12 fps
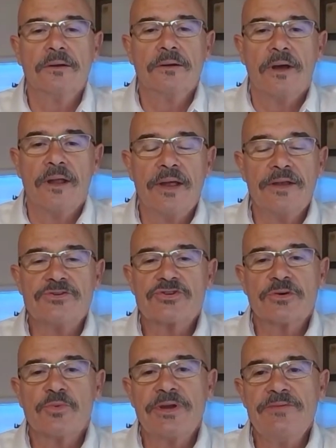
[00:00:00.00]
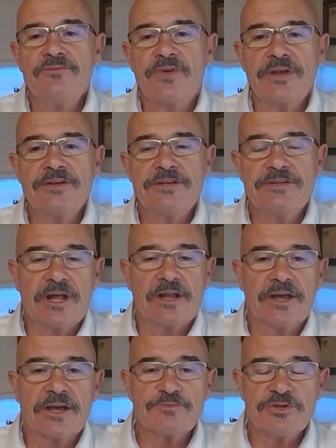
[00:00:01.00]
and then someone invented
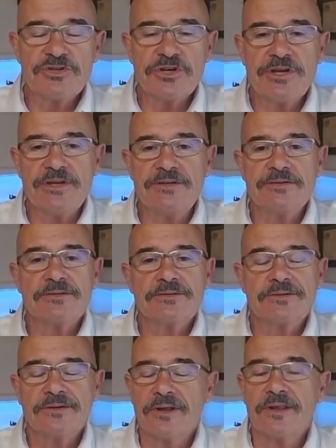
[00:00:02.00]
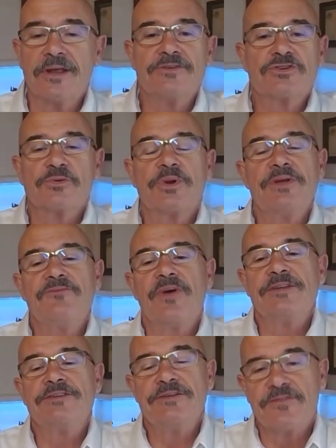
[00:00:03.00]
telex machines, and then someone
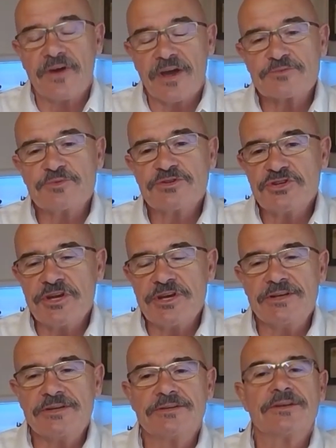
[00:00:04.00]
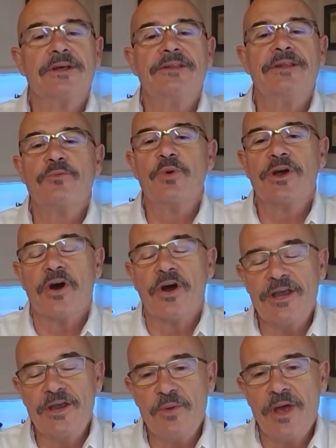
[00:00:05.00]
invented fax machines, and then we got
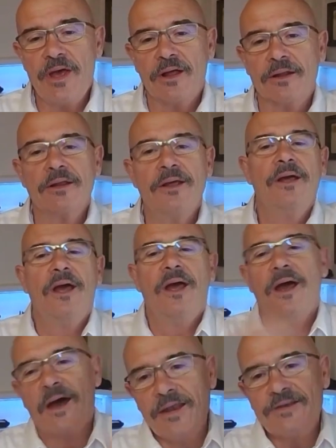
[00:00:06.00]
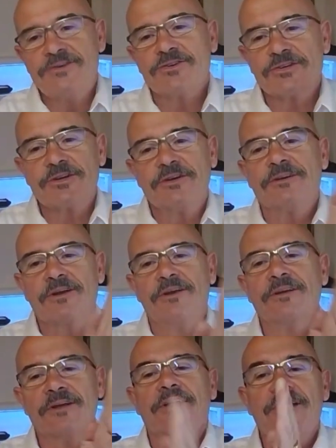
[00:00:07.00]
email, and it's just
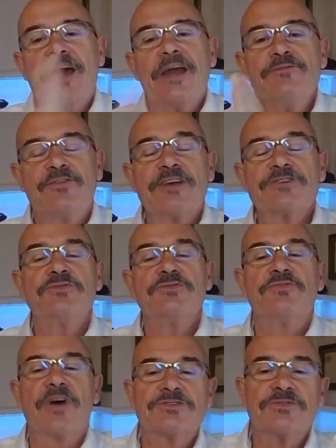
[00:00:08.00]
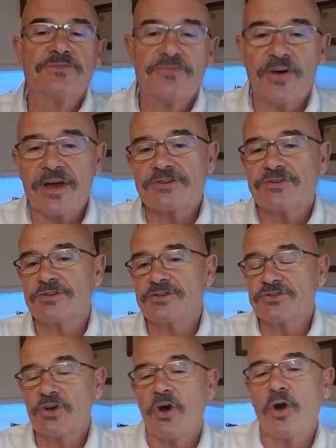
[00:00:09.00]
getting faster and faster and faster as
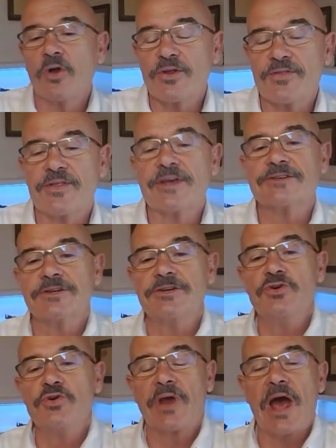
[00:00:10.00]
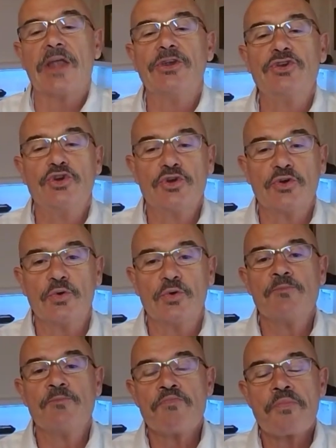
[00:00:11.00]
to all the things that you can do
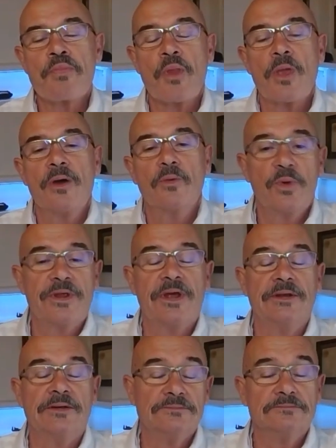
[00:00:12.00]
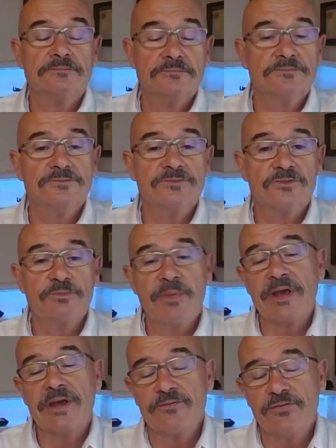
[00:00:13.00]
within
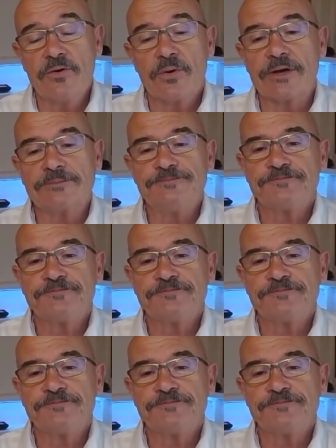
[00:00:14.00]
making footwear.